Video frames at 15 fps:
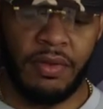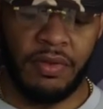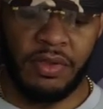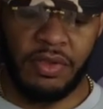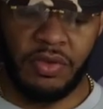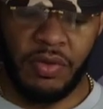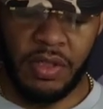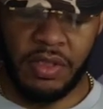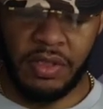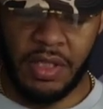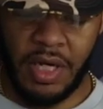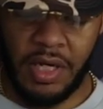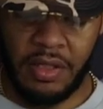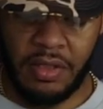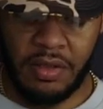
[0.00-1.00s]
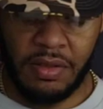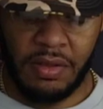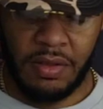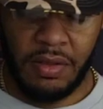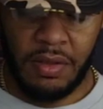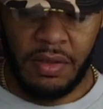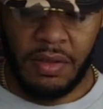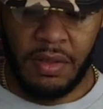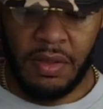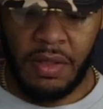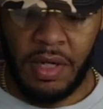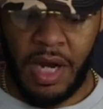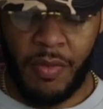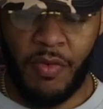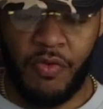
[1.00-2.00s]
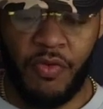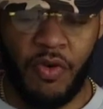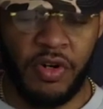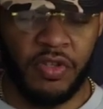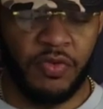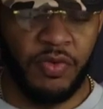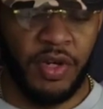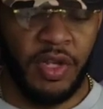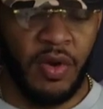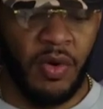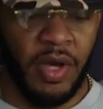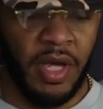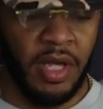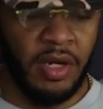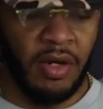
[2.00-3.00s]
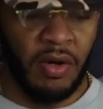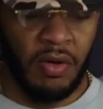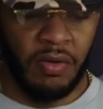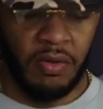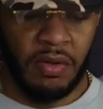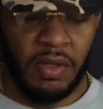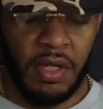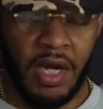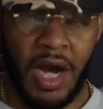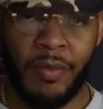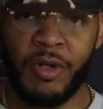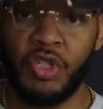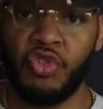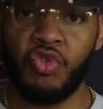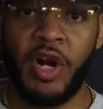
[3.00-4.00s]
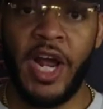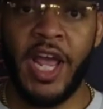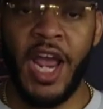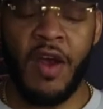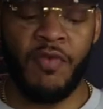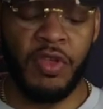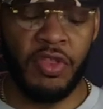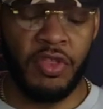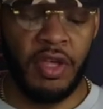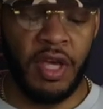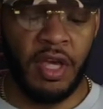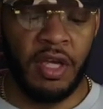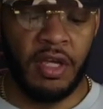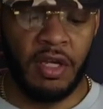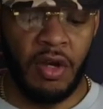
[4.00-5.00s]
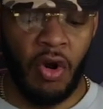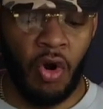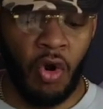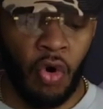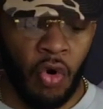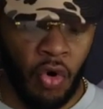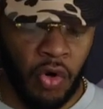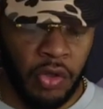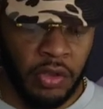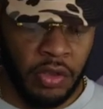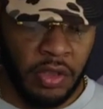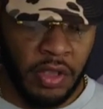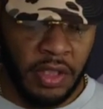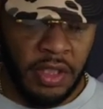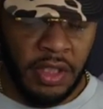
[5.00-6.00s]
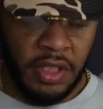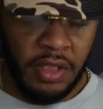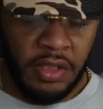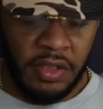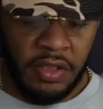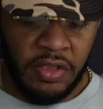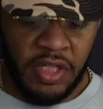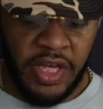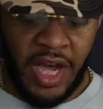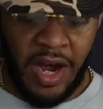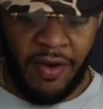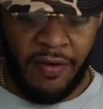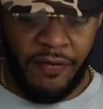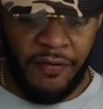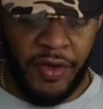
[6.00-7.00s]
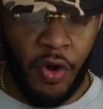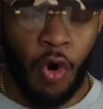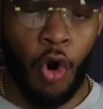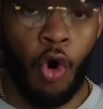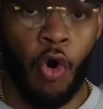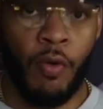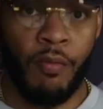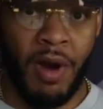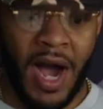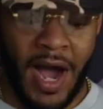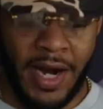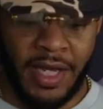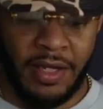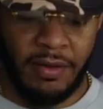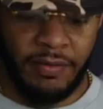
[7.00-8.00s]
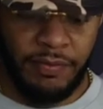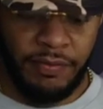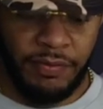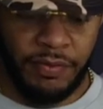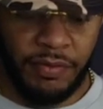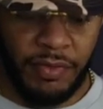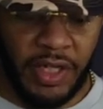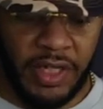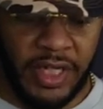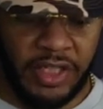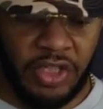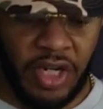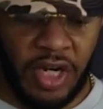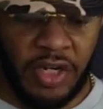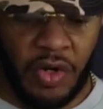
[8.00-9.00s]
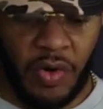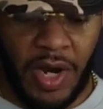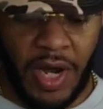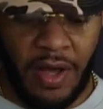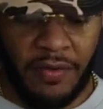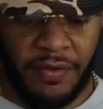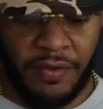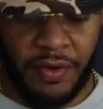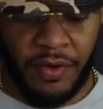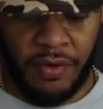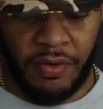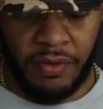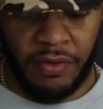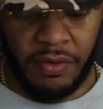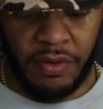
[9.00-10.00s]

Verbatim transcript: yo, this joint is nice. All right, before this video end though, I'm gonna try everything on, see how it feel on body, and let y'all know how I feel.